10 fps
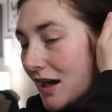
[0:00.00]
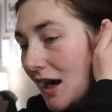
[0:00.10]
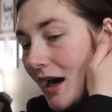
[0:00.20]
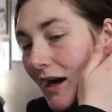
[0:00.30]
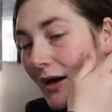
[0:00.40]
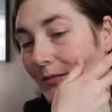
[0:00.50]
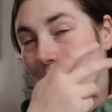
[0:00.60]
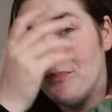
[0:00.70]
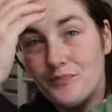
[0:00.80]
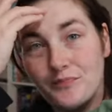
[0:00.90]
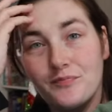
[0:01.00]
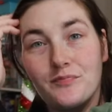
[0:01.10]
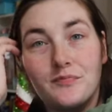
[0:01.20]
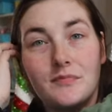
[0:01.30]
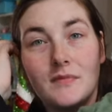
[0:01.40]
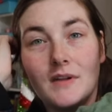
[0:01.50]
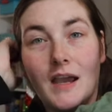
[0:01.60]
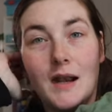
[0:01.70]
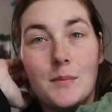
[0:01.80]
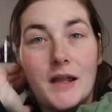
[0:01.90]
Um,
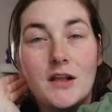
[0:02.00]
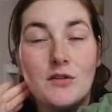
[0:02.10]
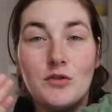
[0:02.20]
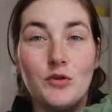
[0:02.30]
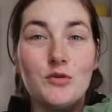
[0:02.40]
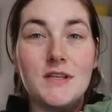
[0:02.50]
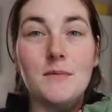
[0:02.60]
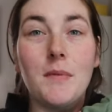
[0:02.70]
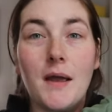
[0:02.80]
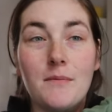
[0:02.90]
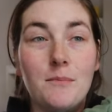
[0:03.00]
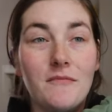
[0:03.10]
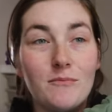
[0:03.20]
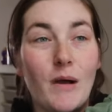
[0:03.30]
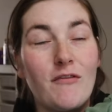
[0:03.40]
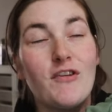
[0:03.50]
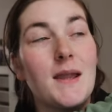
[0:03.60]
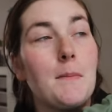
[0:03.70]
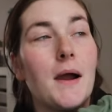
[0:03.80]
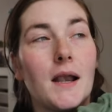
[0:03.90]
and I'm like losing my, my
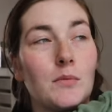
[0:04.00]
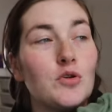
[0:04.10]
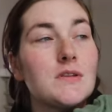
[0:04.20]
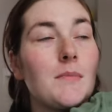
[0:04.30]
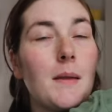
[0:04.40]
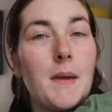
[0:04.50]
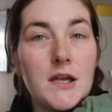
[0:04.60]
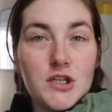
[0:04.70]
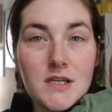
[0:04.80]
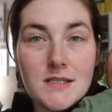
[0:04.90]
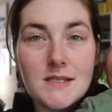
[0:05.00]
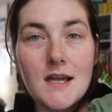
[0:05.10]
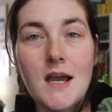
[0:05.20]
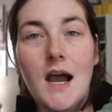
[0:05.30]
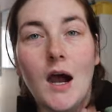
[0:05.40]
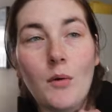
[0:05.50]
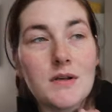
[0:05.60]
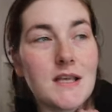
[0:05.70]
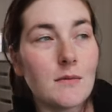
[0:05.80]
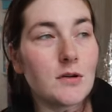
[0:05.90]
freaking mind. I'm losing my patience. I
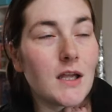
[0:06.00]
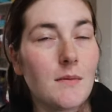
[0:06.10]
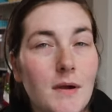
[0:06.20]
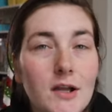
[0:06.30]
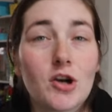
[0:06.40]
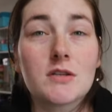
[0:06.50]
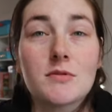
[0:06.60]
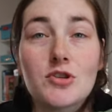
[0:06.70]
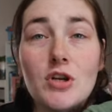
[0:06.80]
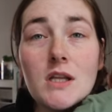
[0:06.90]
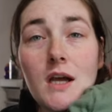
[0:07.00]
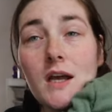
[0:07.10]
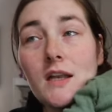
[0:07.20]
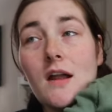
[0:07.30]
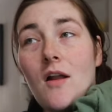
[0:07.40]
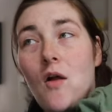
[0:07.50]
was able to get my Christmas tree done,